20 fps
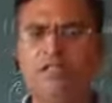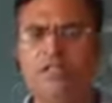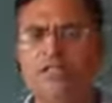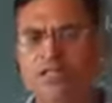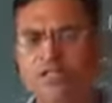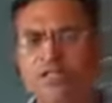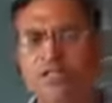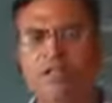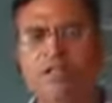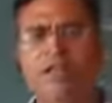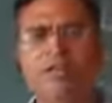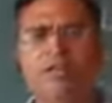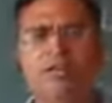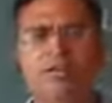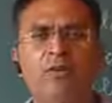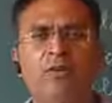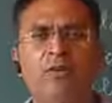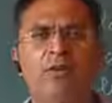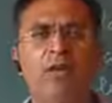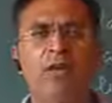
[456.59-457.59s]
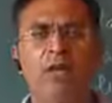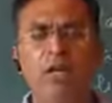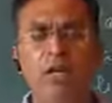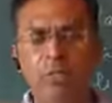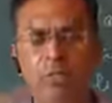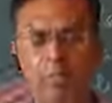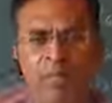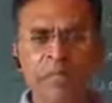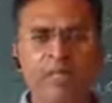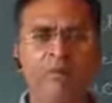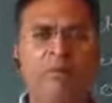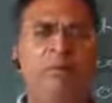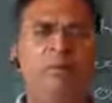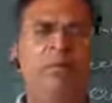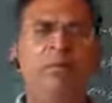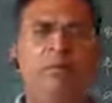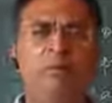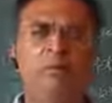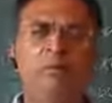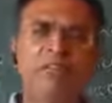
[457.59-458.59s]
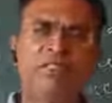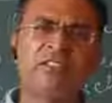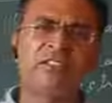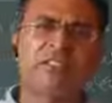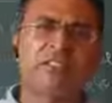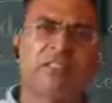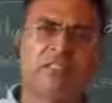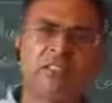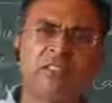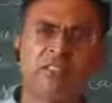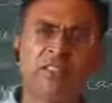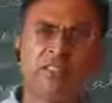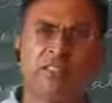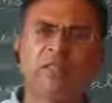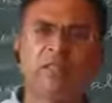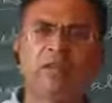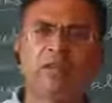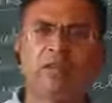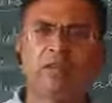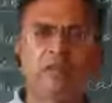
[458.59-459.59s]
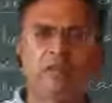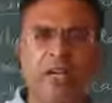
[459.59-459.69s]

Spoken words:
retrieval and all, multiple commands are there.